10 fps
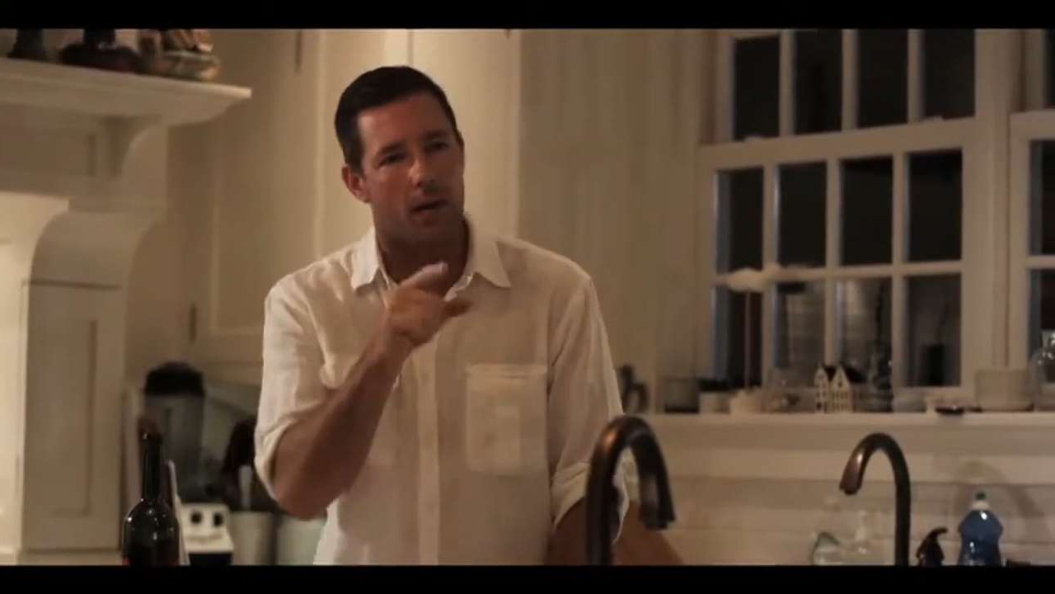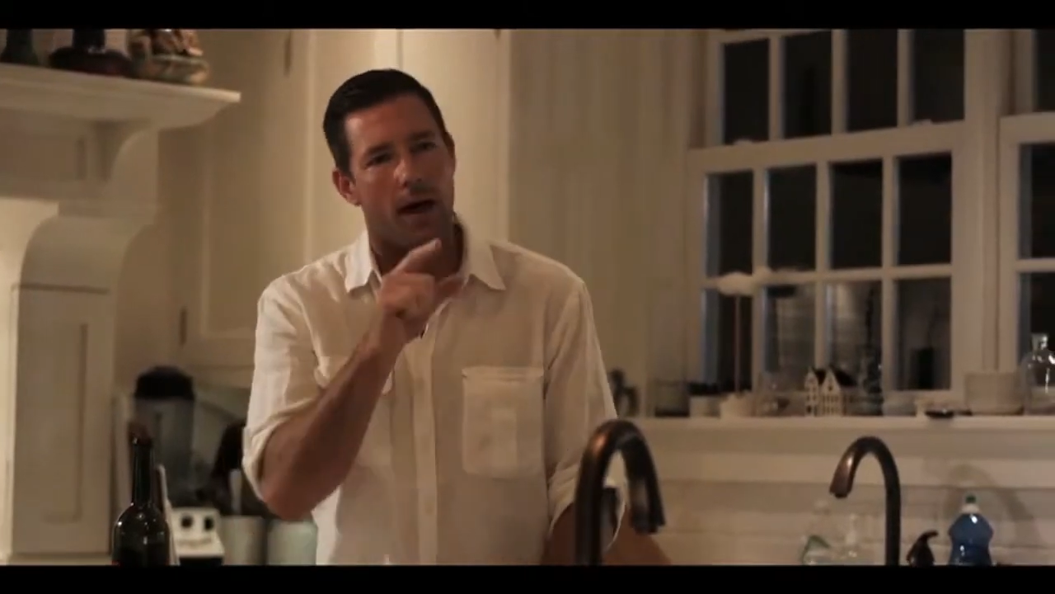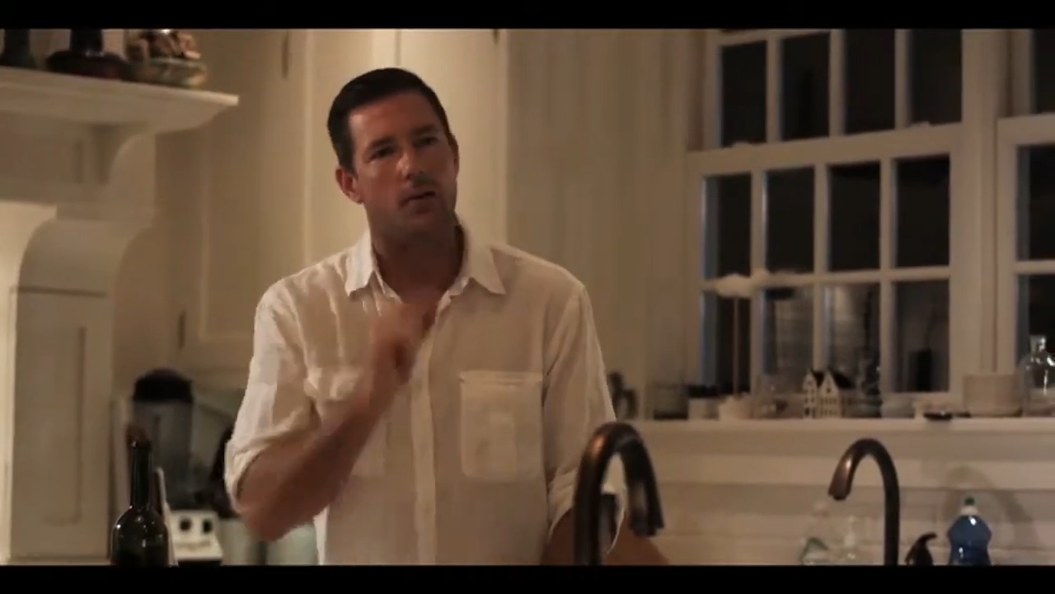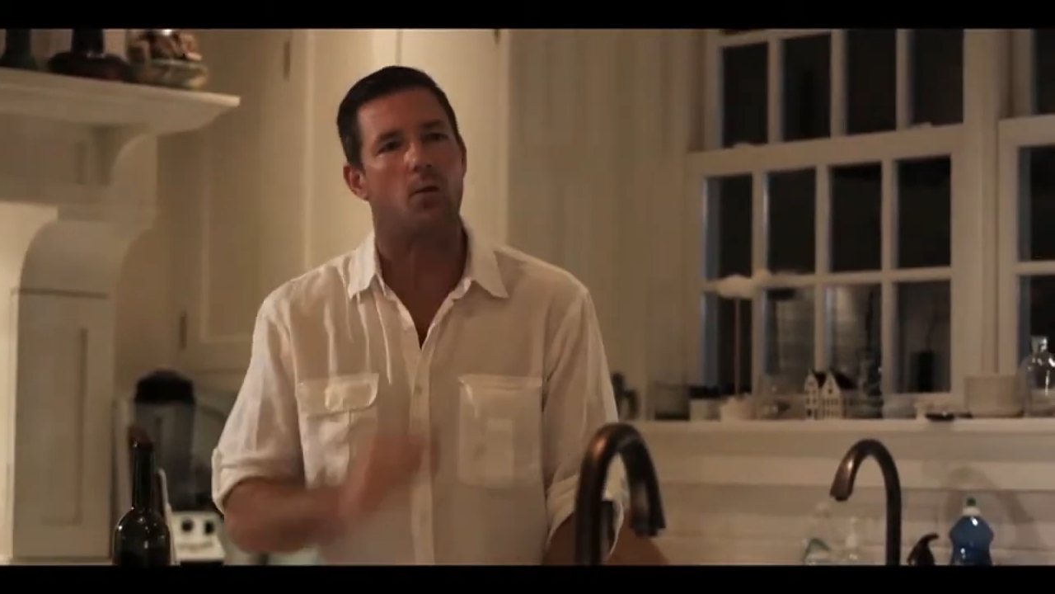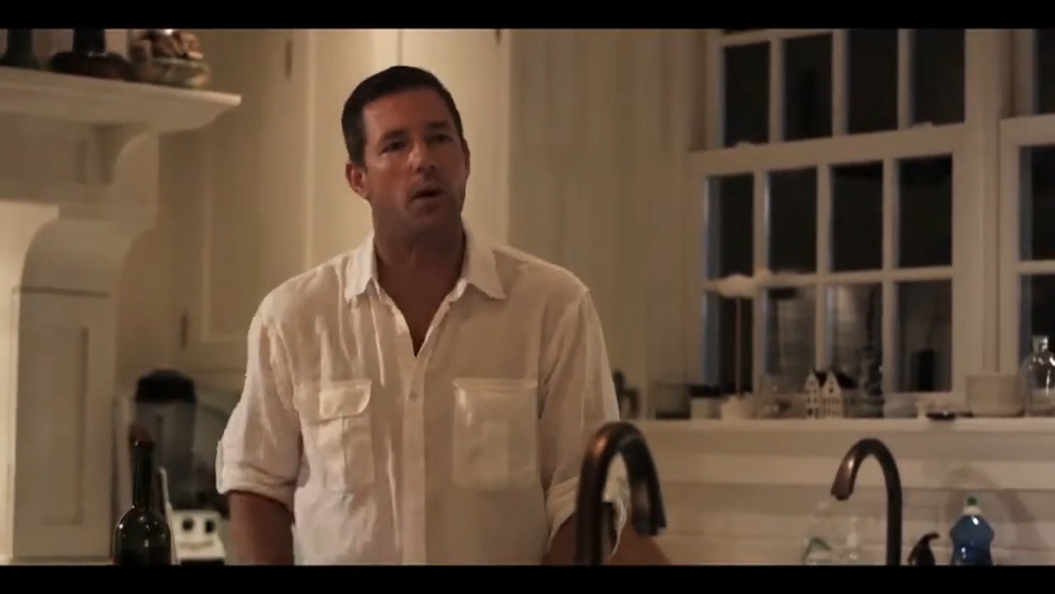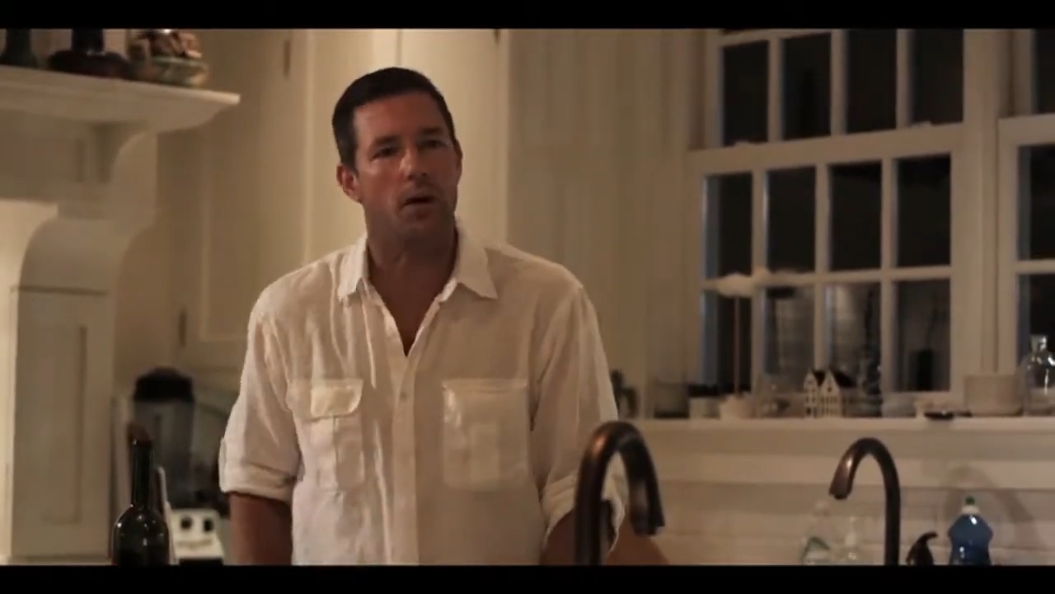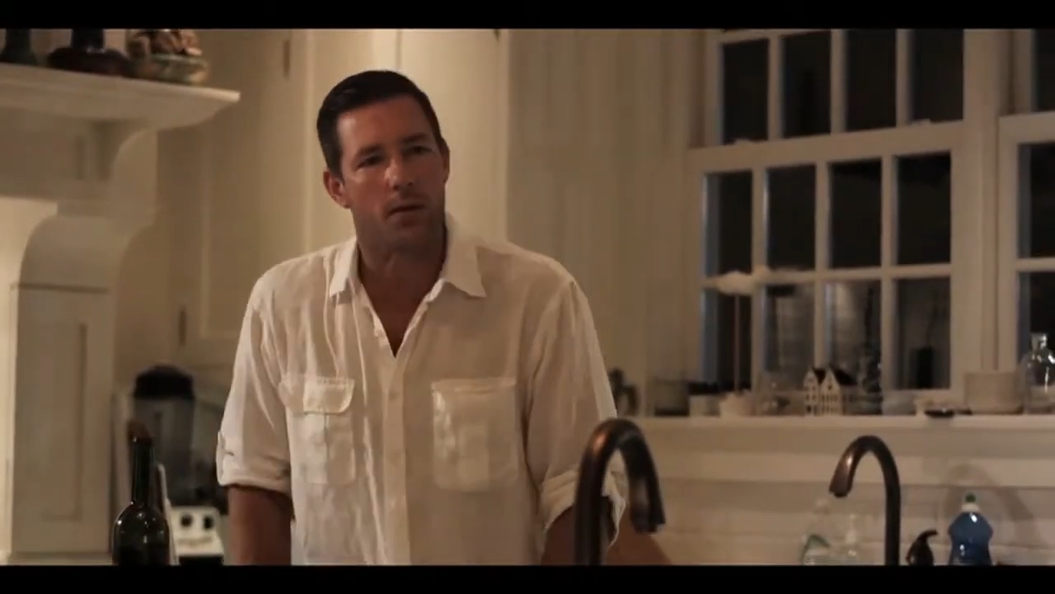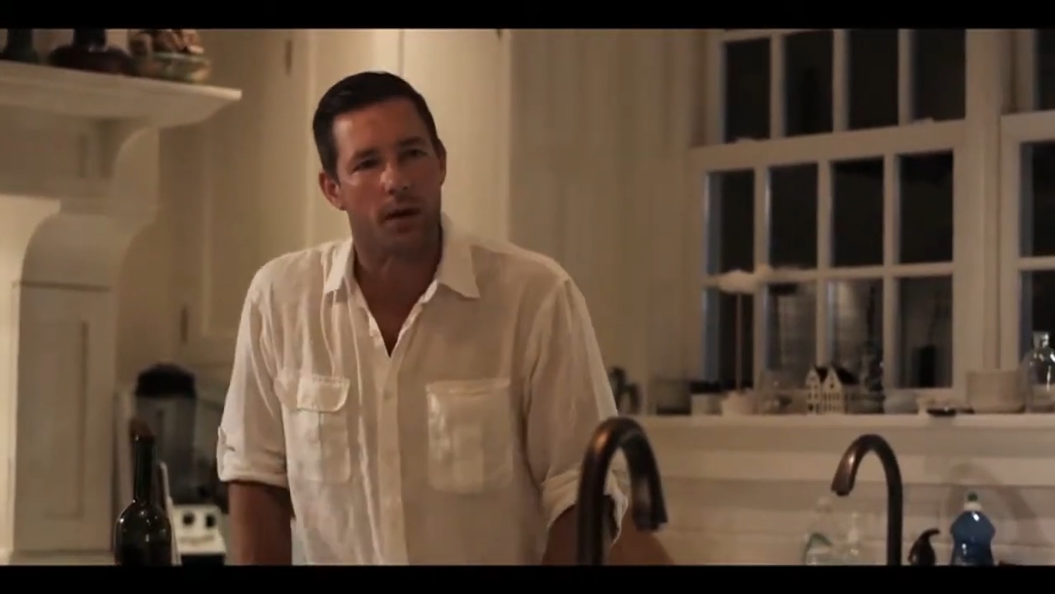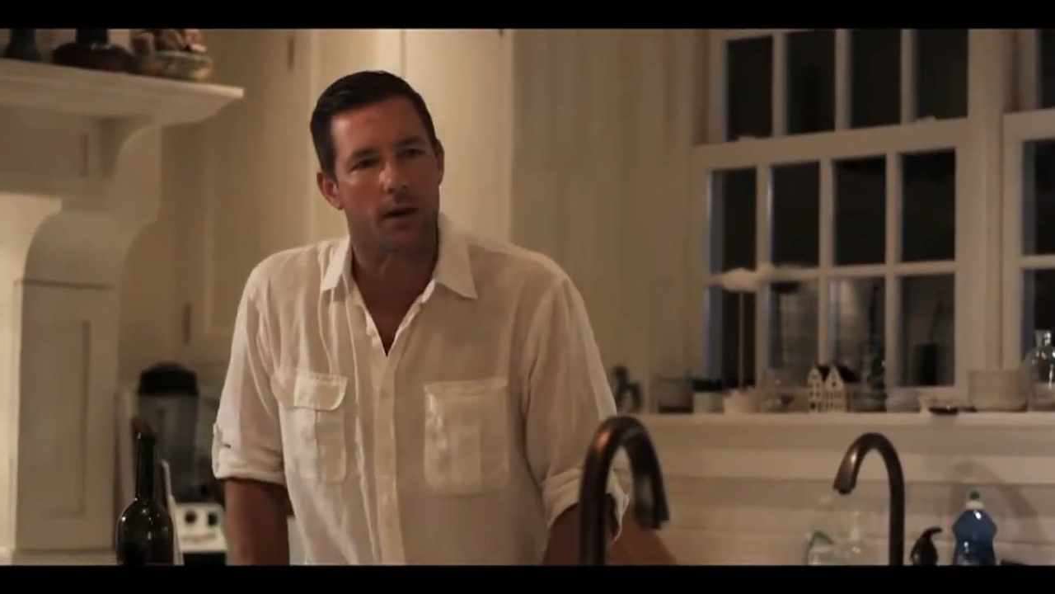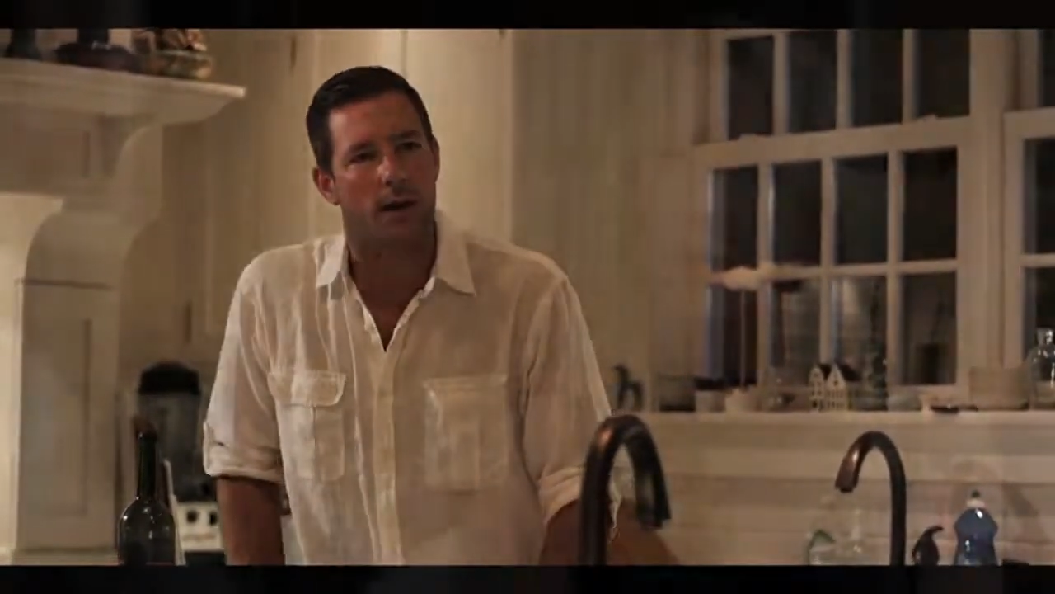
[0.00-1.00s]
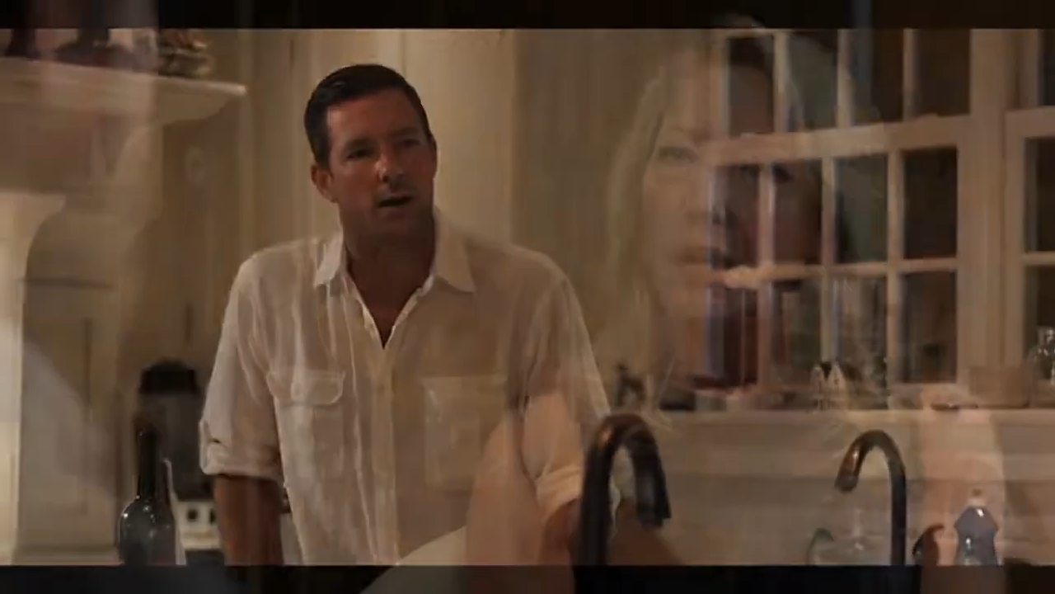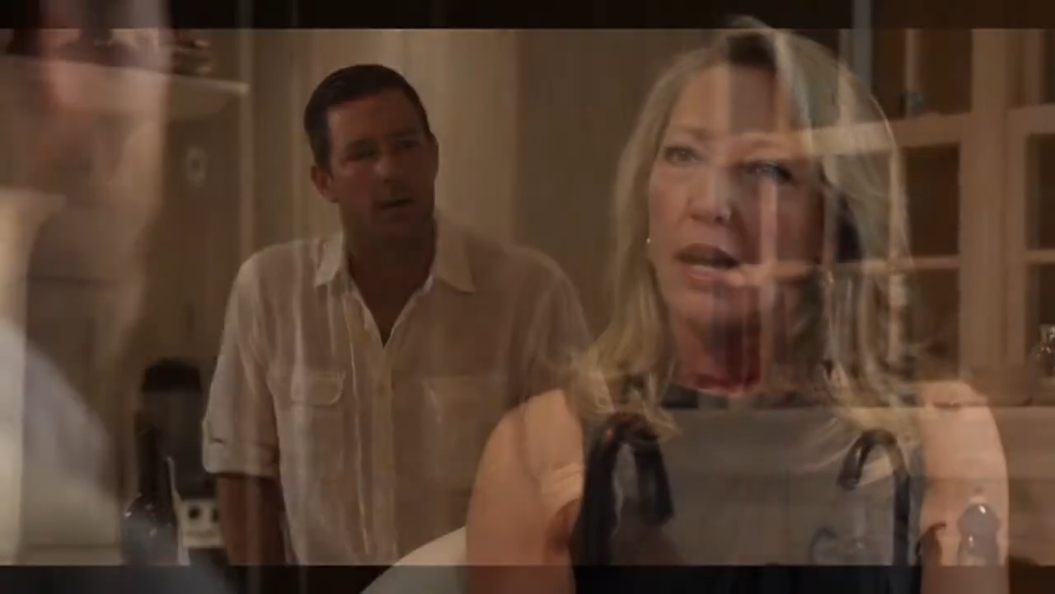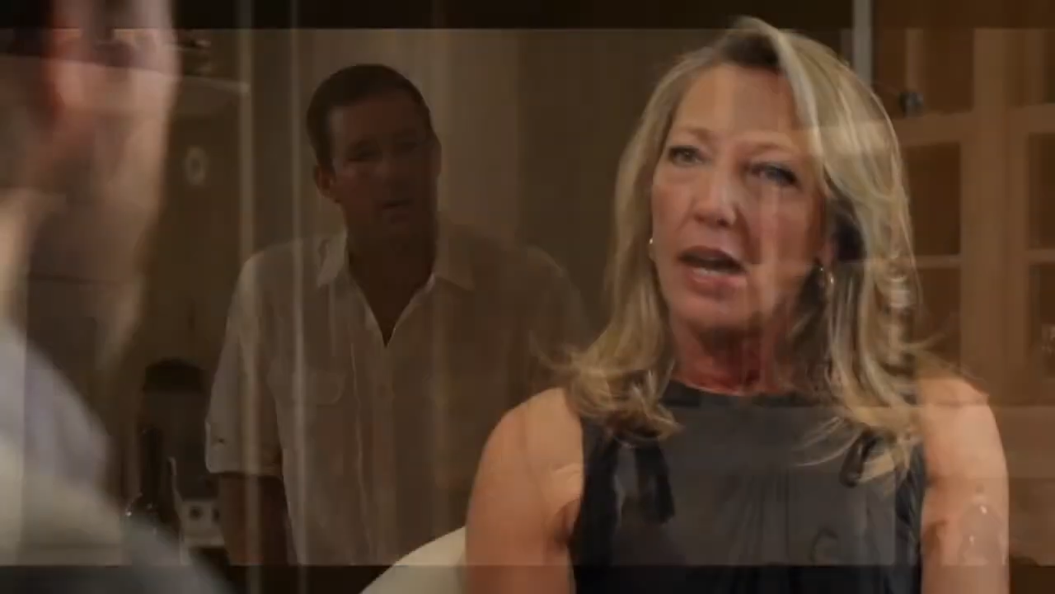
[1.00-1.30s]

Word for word: I like the way you're thinking.